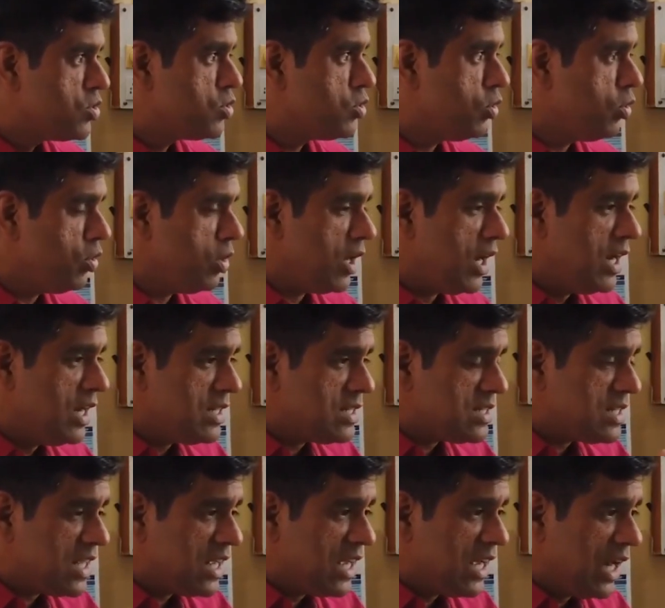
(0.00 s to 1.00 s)
So in
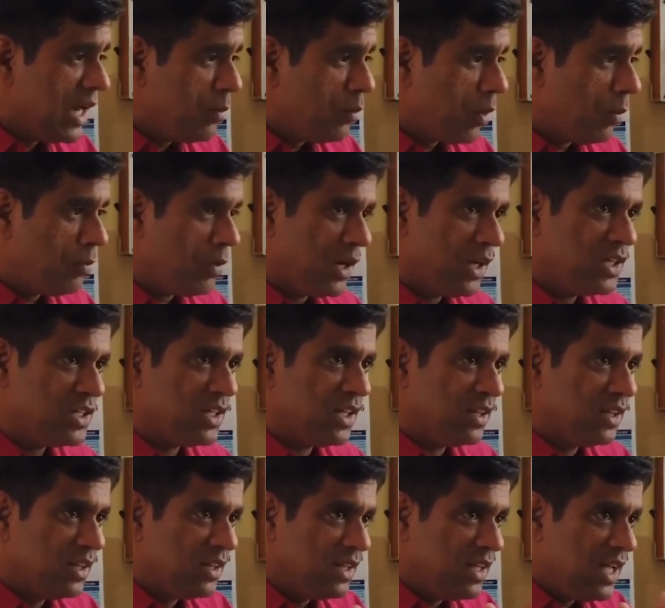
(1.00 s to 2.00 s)
a single
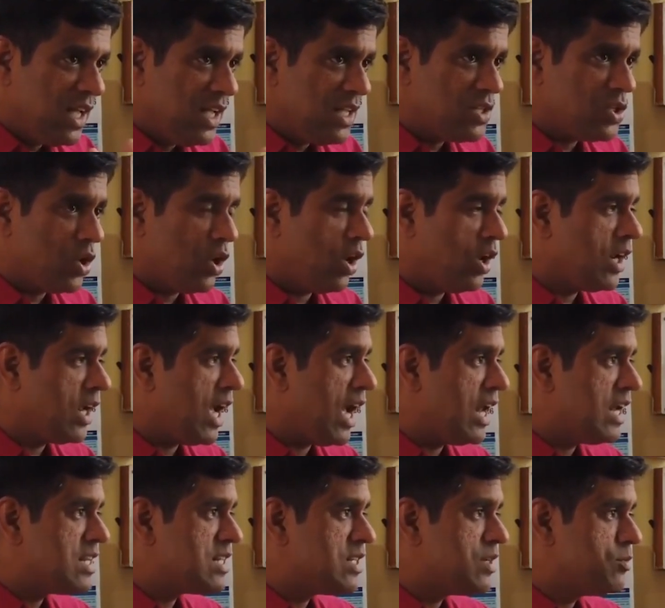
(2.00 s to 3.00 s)
population, these
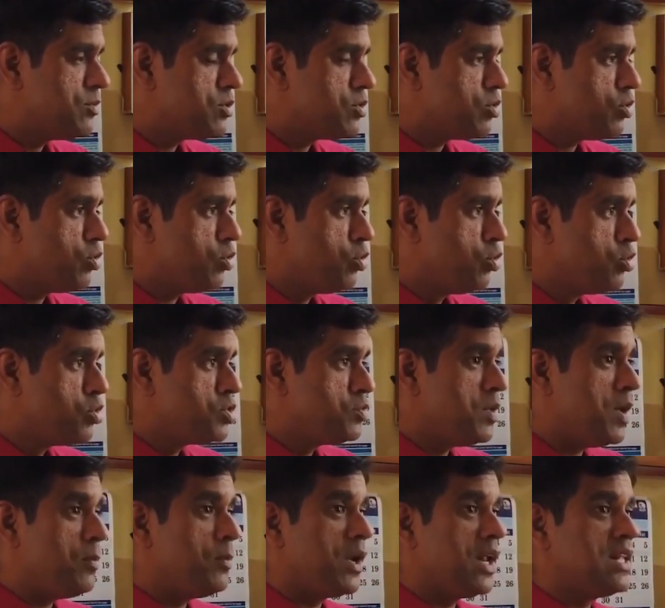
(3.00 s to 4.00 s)
organisms
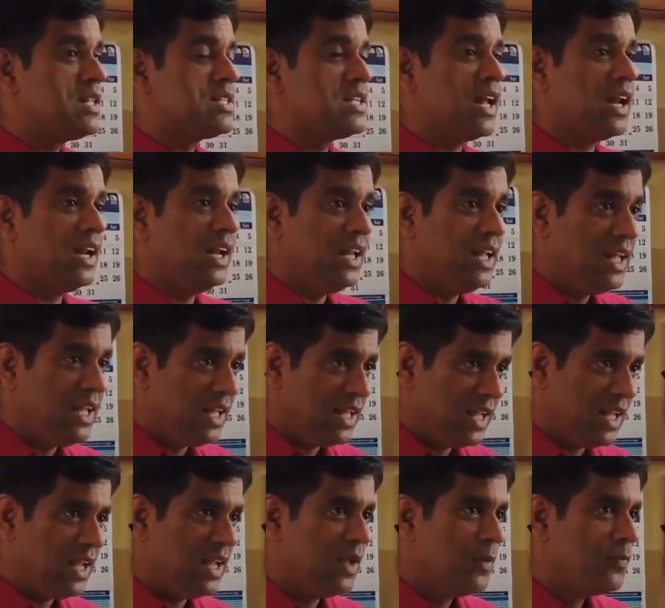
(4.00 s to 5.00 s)
whose membranes are
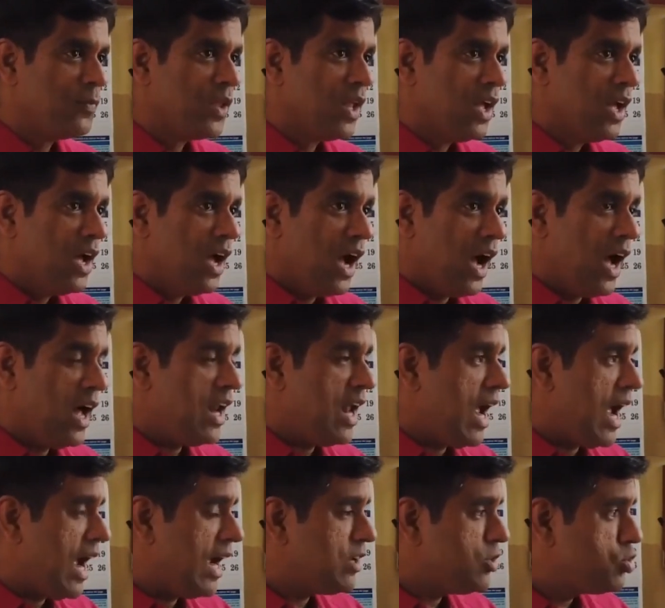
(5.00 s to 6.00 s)
leaky
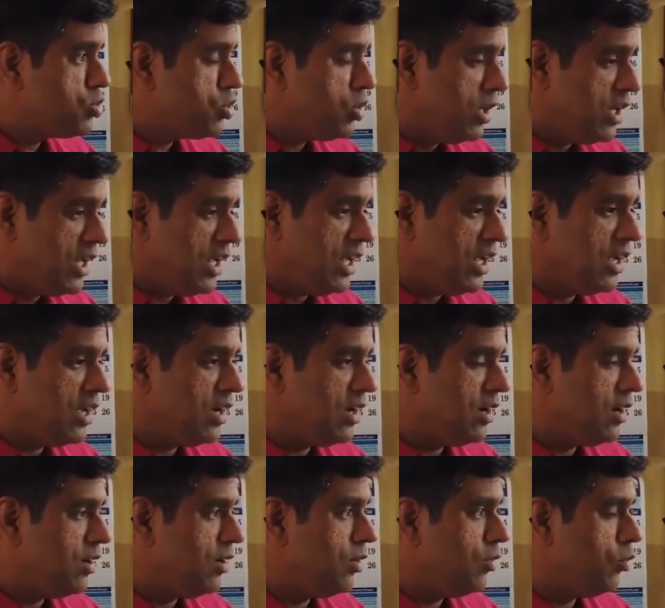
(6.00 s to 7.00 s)
are actually
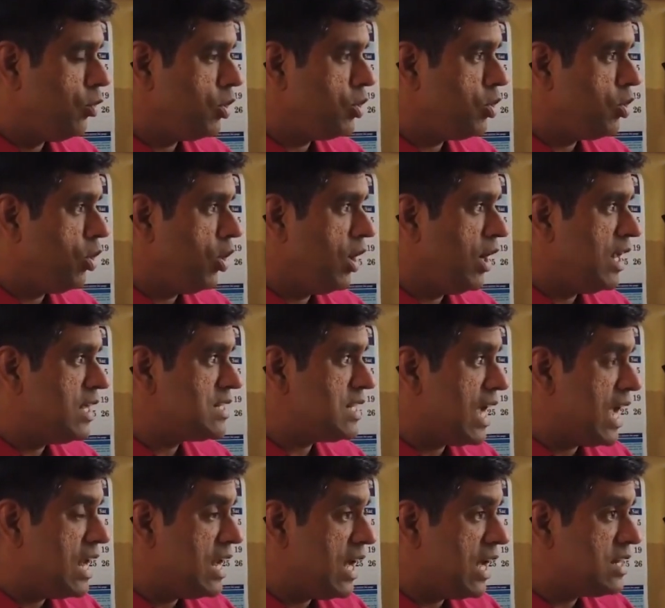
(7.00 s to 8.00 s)
what you call
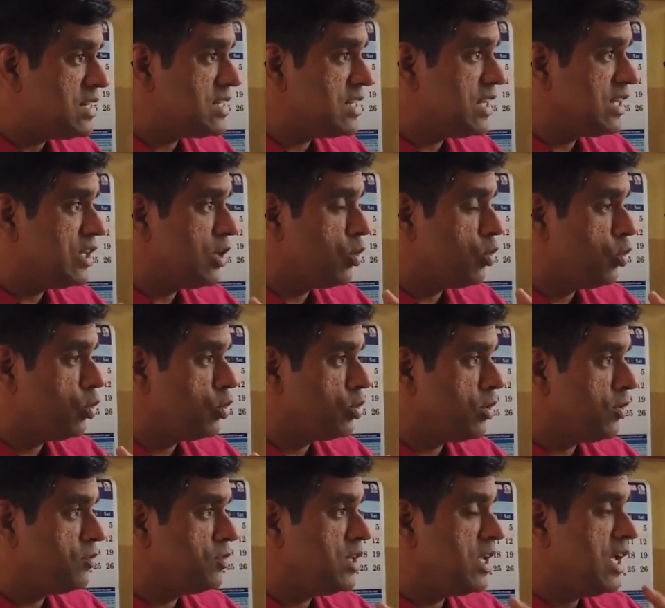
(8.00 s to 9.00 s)
as enhancing the
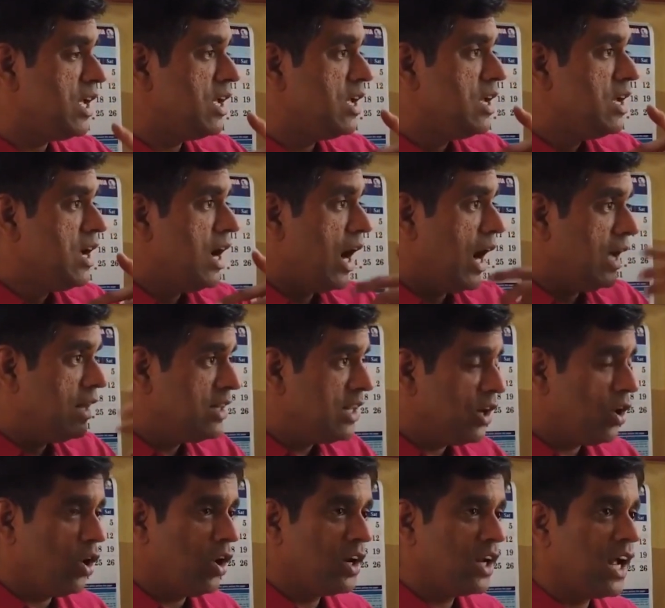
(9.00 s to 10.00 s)
growth of the
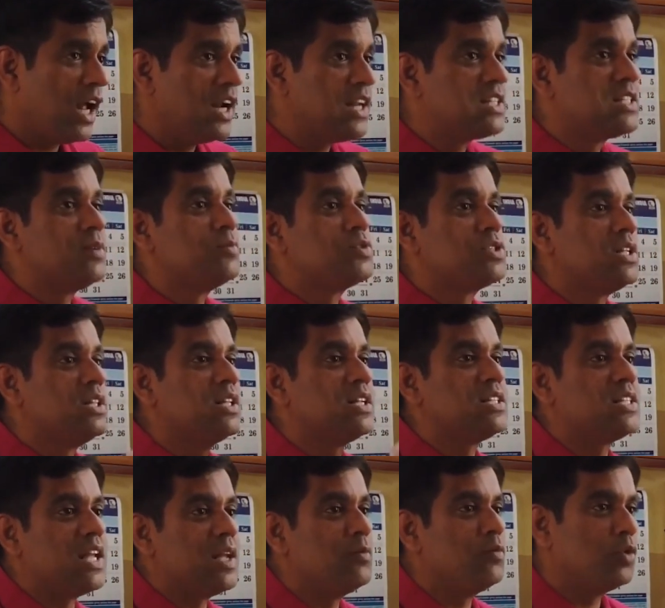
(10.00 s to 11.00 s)
other organisms in
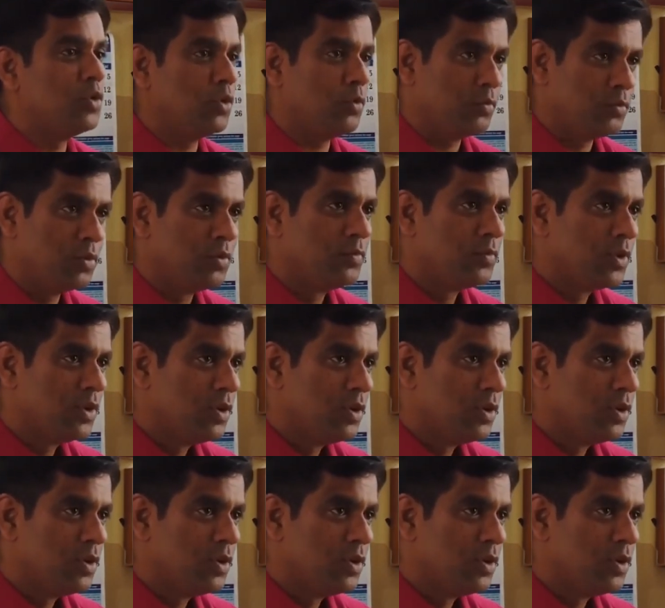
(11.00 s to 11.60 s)
the same group.